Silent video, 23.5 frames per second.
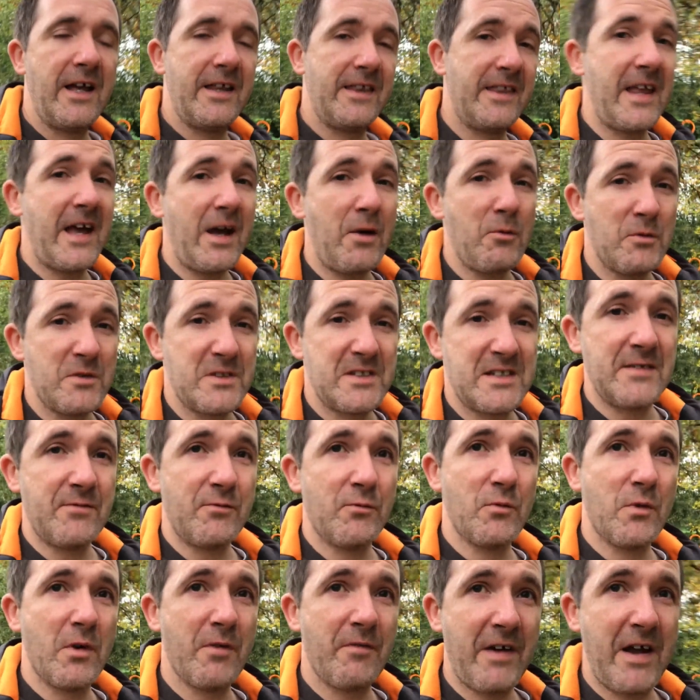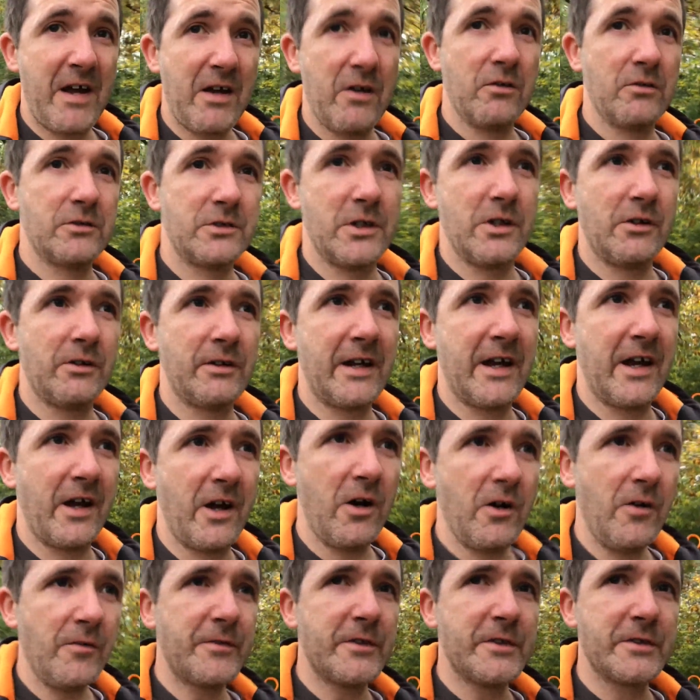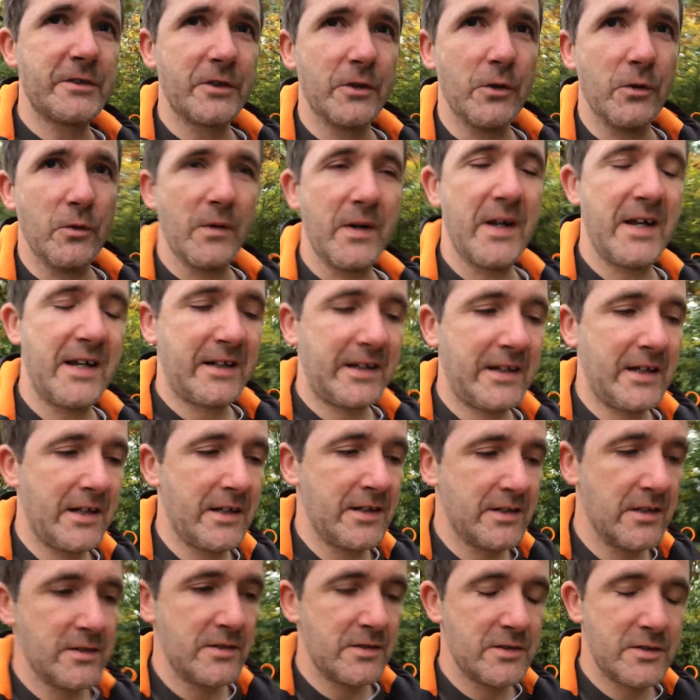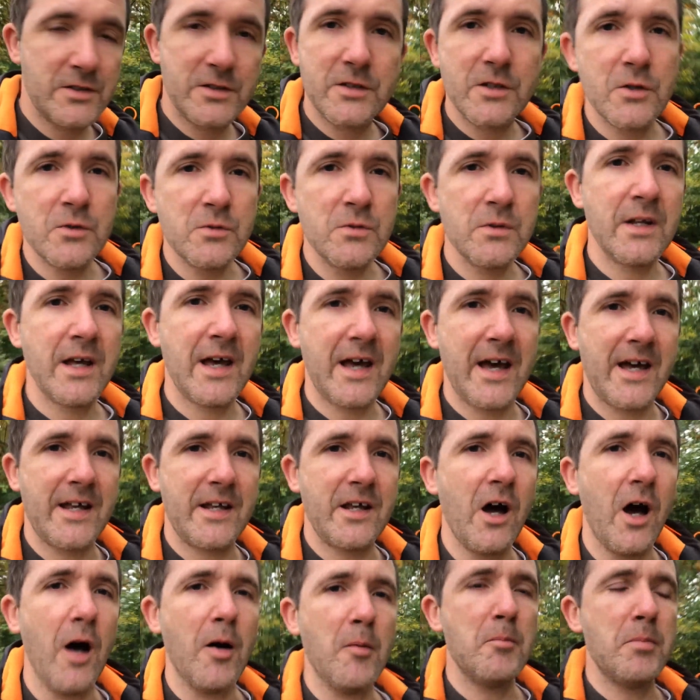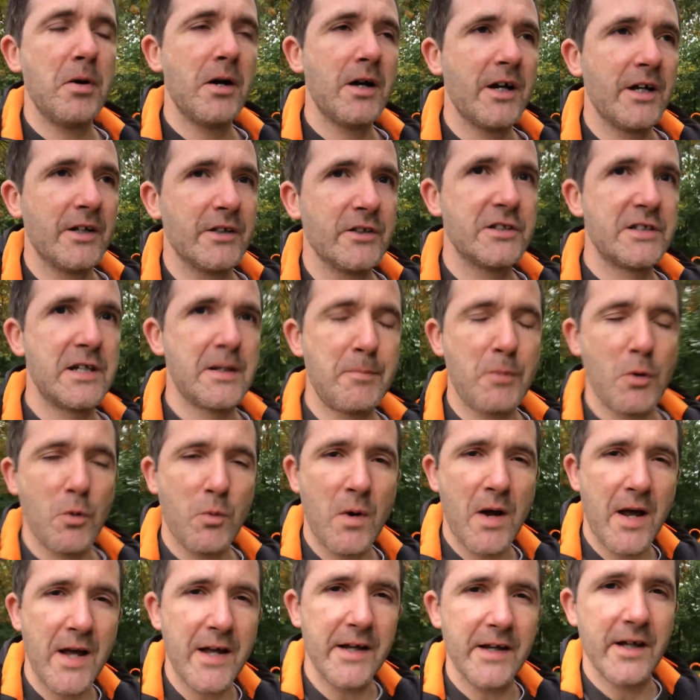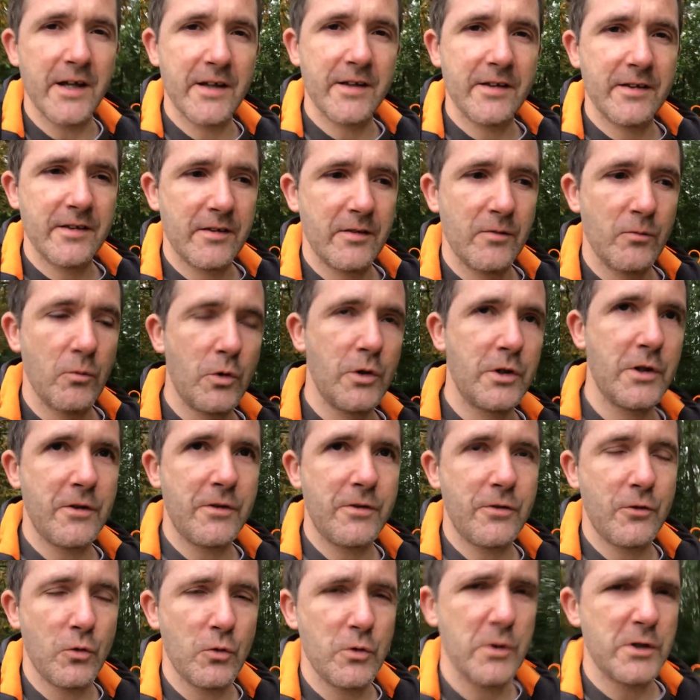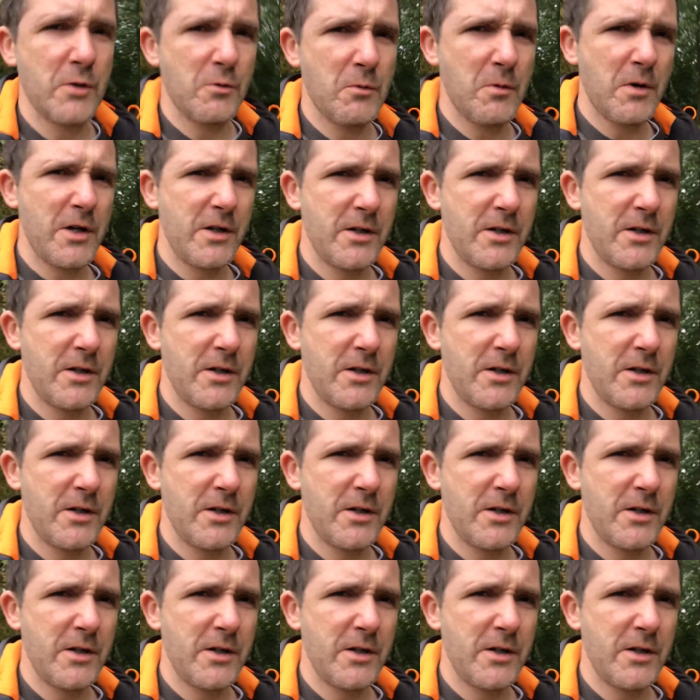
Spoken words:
And that was even without childcare after school. It can soon add up and chip away at what you thought you were